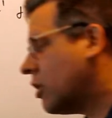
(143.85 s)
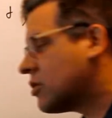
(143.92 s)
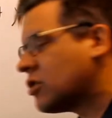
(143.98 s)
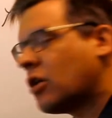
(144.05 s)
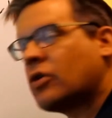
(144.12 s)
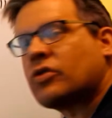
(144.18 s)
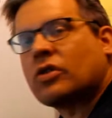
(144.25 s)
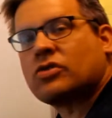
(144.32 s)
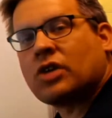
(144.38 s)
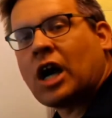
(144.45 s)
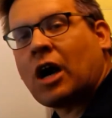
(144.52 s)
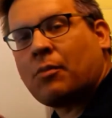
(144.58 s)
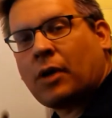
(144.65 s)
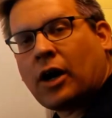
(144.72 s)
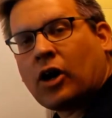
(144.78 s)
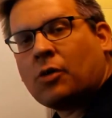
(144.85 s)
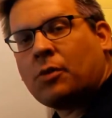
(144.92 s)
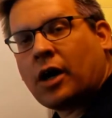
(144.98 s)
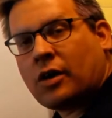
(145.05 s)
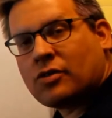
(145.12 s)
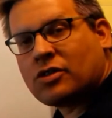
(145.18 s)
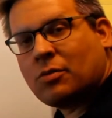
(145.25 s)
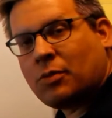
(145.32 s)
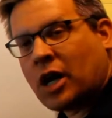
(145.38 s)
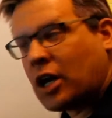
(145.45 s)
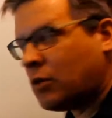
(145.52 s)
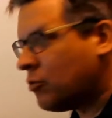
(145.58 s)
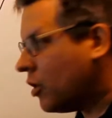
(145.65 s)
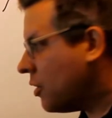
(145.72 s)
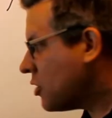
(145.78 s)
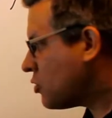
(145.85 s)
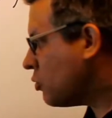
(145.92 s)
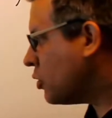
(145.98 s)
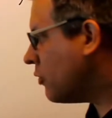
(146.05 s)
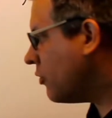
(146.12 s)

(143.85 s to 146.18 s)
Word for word: It's always the top power minus the bottom one, as we